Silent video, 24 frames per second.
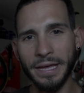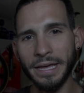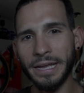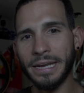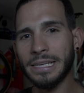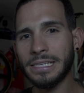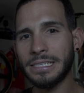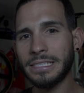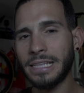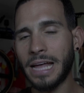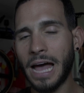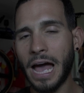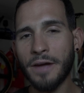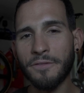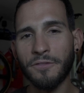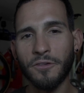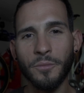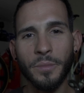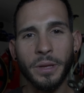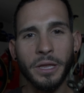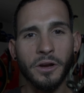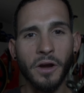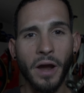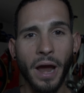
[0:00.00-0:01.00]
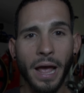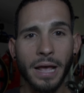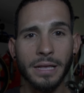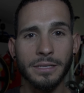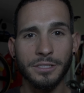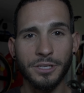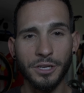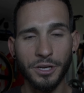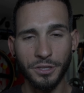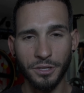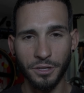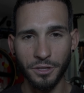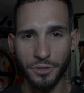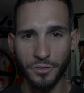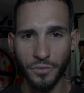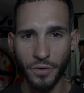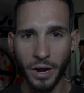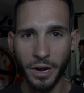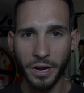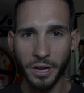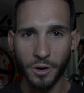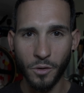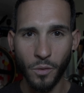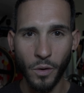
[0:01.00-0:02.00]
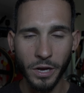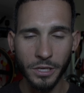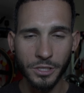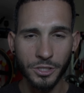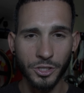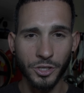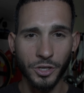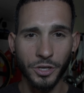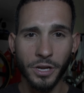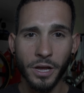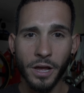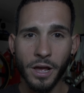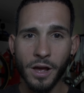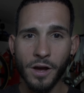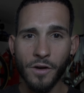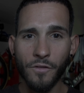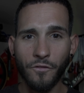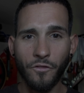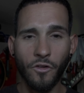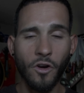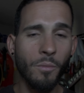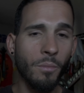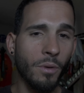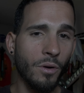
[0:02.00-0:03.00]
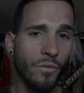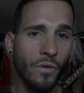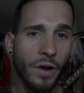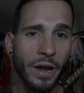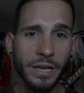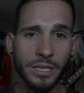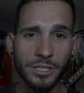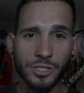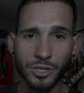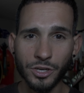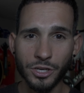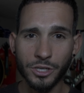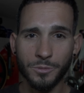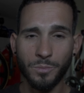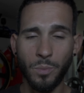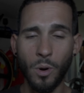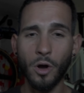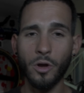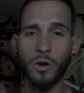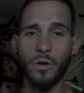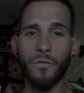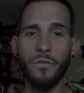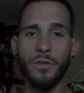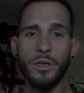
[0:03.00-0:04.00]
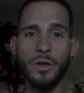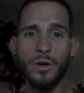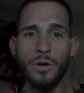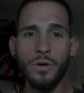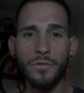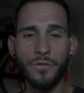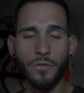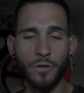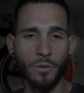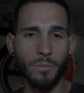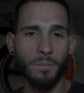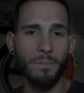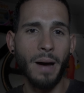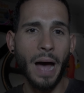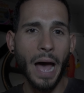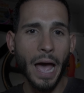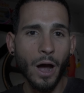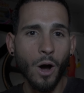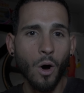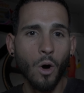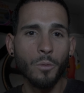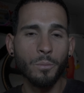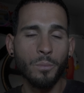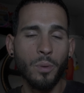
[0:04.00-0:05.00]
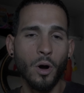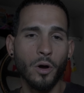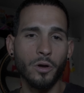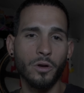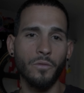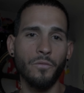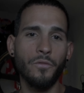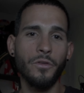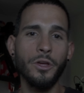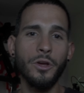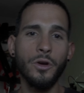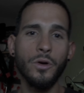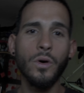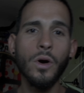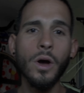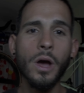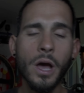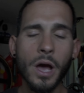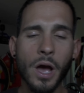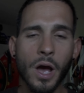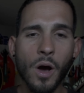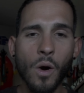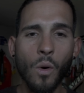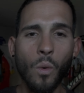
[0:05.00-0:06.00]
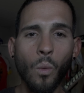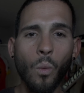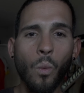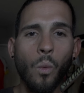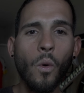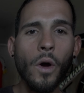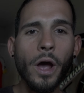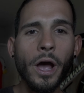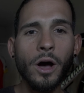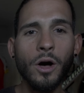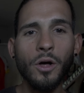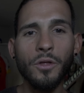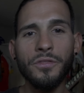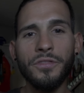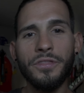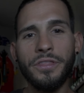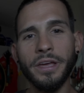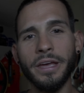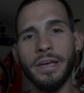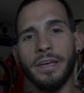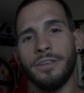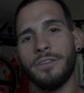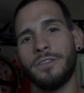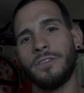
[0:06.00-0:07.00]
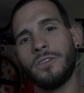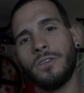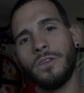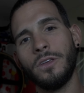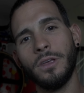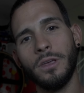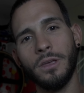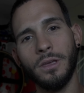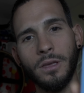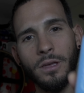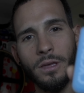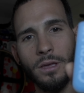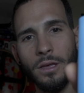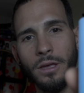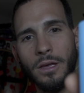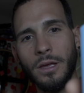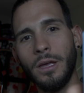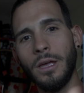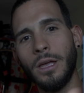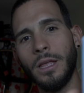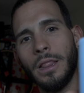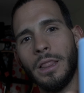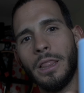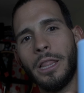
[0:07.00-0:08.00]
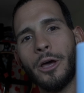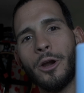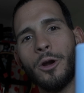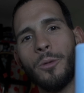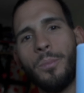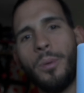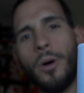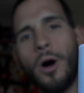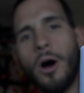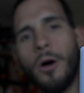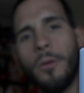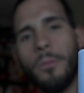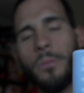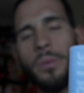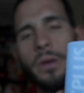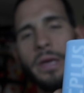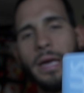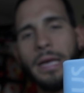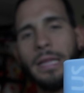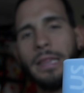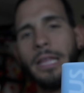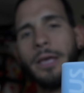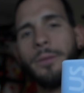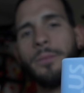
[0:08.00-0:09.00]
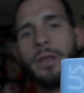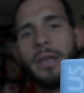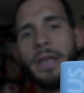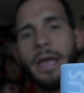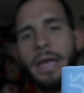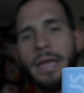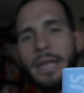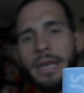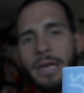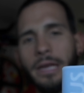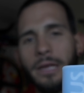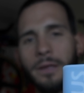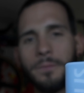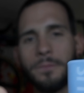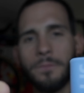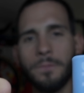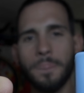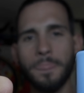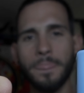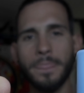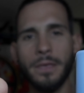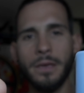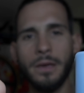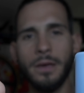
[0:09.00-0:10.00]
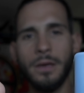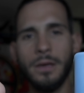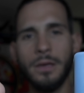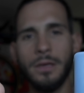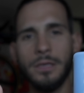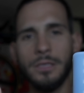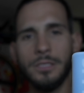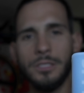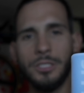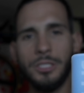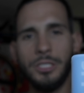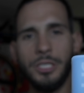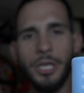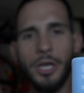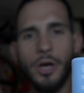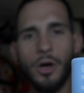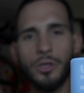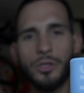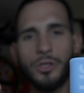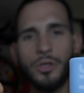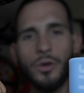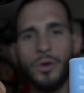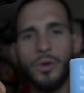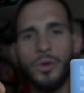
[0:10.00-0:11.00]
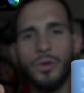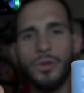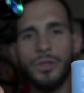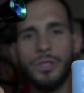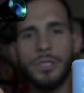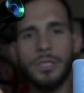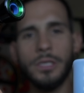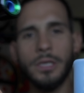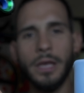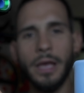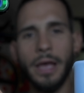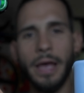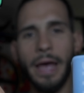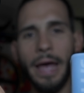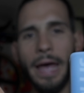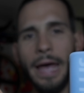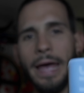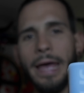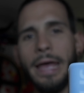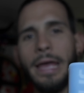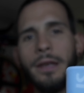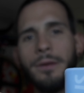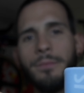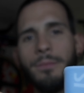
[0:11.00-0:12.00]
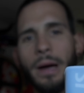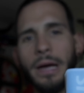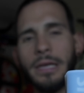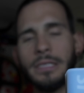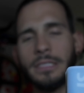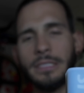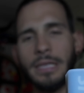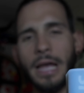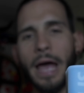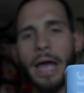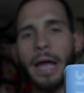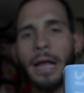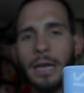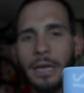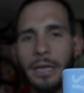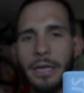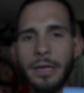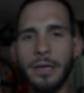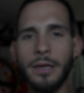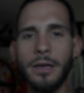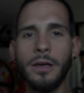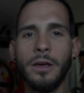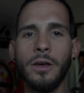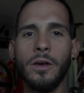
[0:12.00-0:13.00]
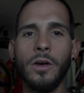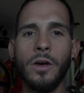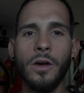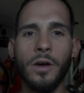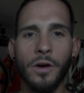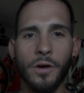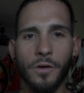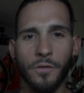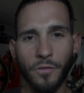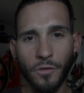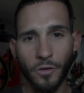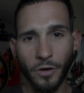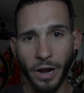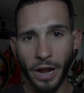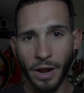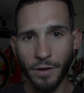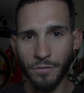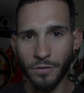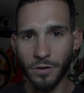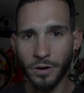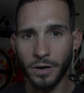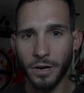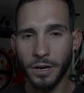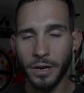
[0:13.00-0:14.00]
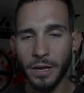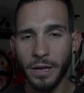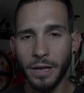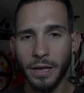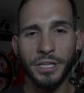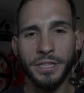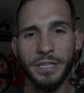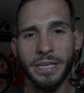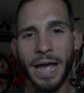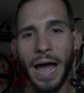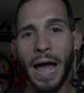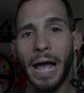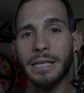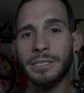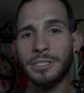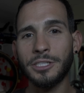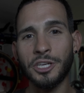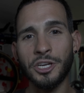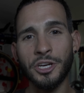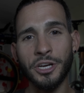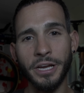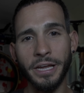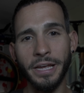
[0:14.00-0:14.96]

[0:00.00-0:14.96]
it is time for me to answer the dreaded question from a racer's point of view, from my own point of view. Will this little pump be eliminating CO2s in my cycling forever? The answer